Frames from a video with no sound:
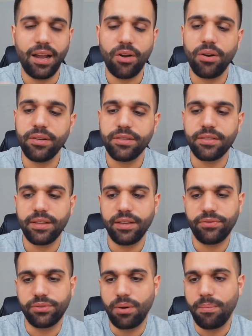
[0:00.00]
And I honestly,
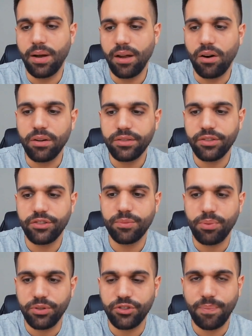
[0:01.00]
from my artist
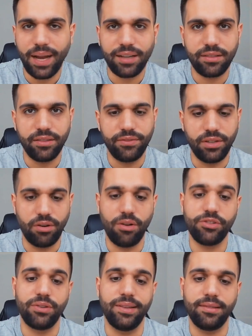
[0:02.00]
perspective and
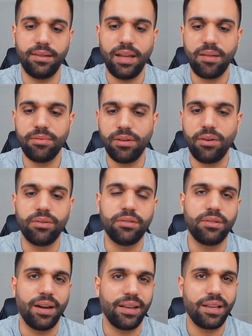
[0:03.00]
also as a label
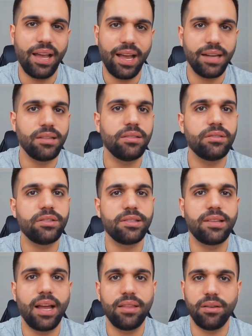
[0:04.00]
owner, I can't
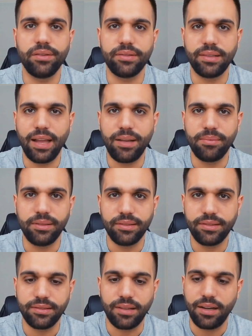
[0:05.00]
understand those
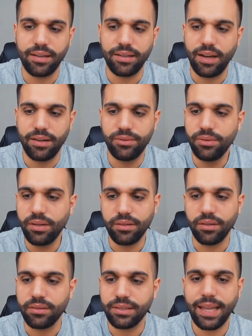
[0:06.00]
labels. I really
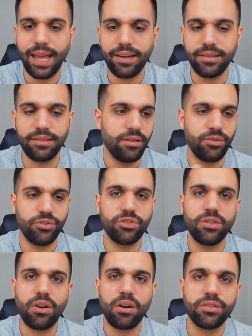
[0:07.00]
don't get it. There's
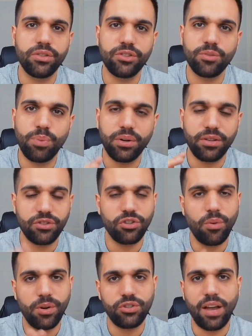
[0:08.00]
an artist putting
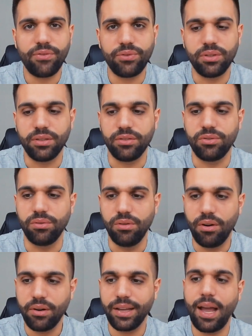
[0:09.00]
so much effort into
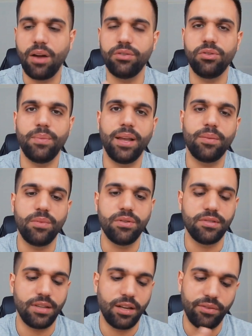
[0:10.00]
learning how to make
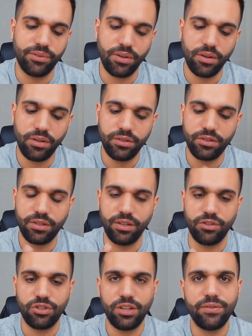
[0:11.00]
music. After years, he
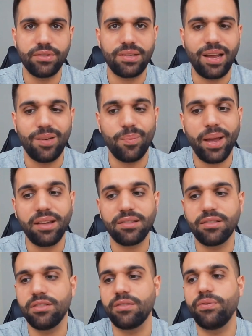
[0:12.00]
achieves that,
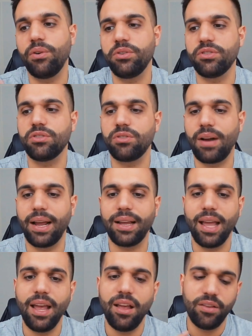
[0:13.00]
makes his first
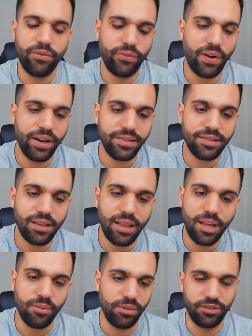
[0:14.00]
track, finds a
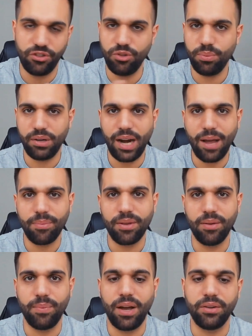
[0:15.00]
label, is super
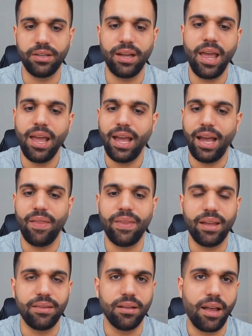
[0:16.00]
happy about it, and
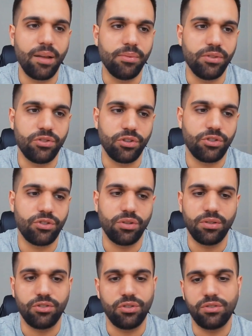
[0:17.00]
then the label
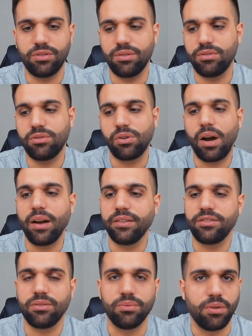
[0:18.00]
just
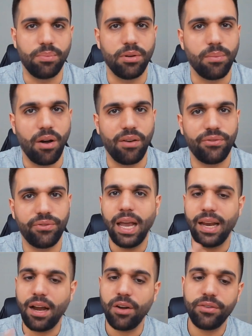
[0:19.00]
tries to rip him off.
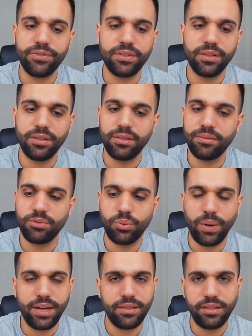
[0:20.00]
And out of the
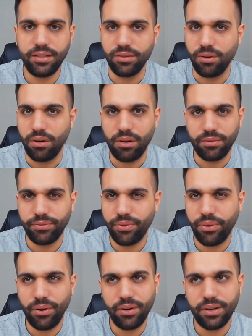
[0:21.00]
20 or
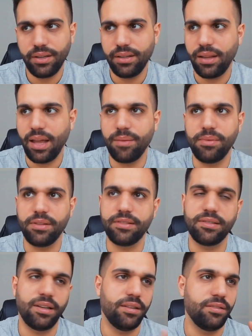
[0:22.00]
30
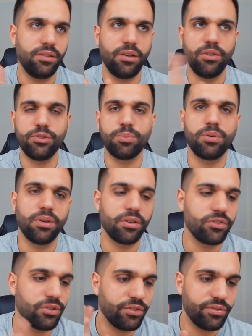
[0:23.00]
labels, and I did ghost
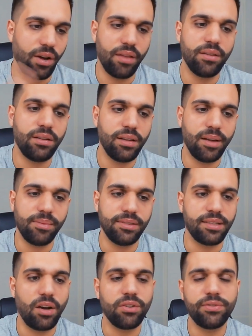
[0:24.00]
productions for other
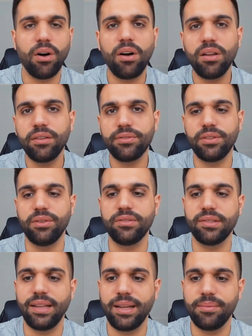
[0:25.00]
labels, out of all of
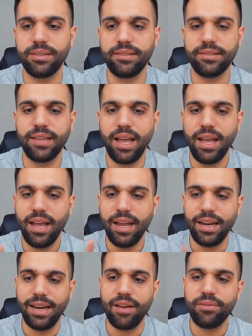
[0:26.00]
those labels,
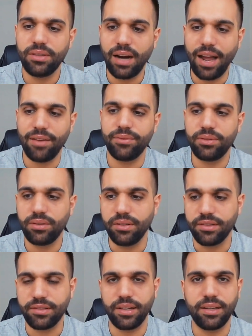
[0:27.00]
never ever
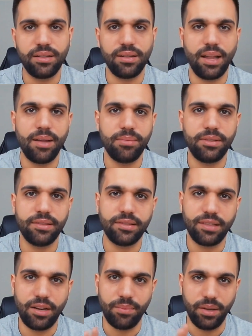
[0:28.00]
a single label
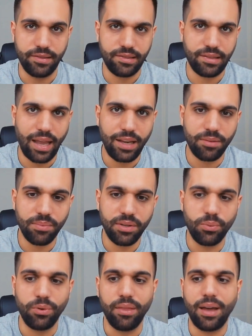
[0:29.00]
sent me a
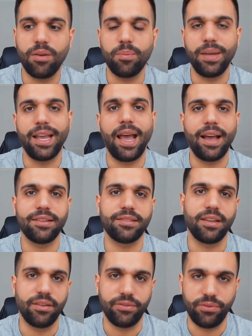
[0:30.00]
statement without me
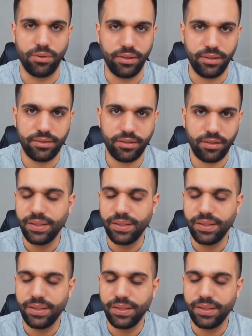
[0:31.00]
asking for it.